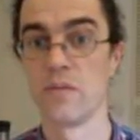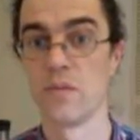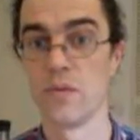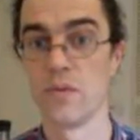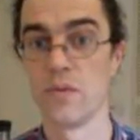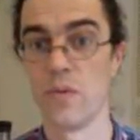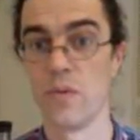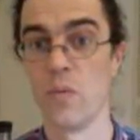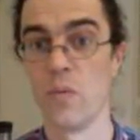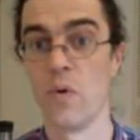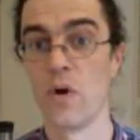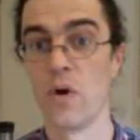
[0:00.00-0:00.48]

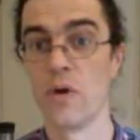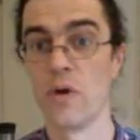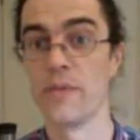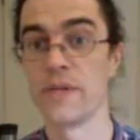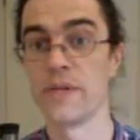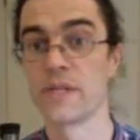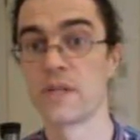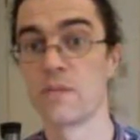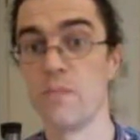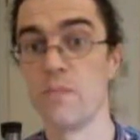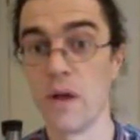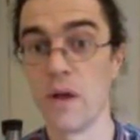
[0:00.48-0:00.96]
the
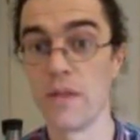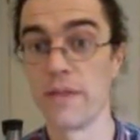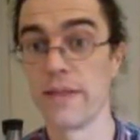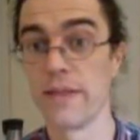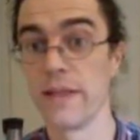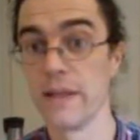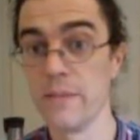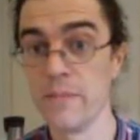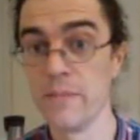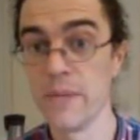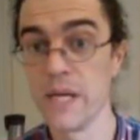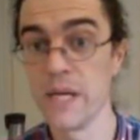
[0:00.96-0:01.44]
warmest
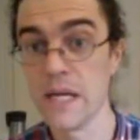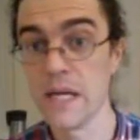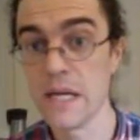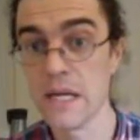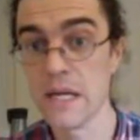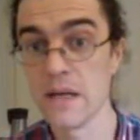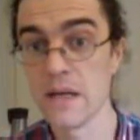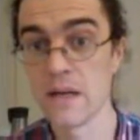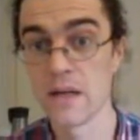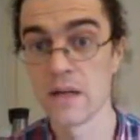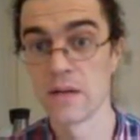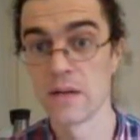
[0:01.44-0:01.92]
monthly
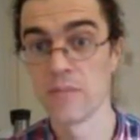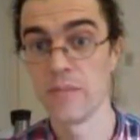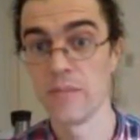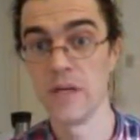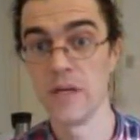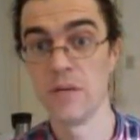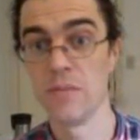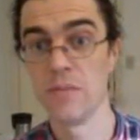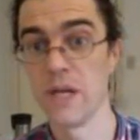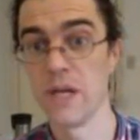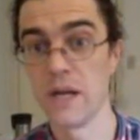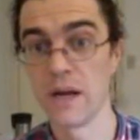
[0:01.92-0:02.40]
mean
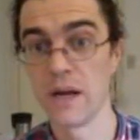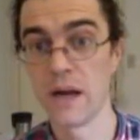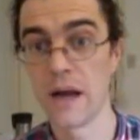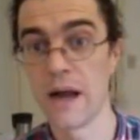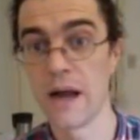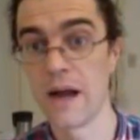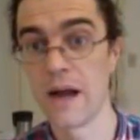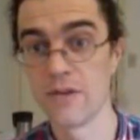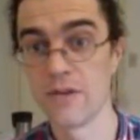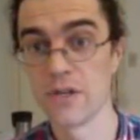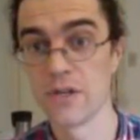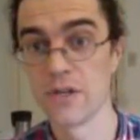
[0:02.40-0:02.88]
being
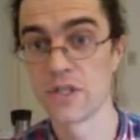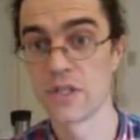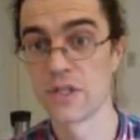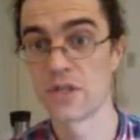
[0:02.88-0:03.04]
average,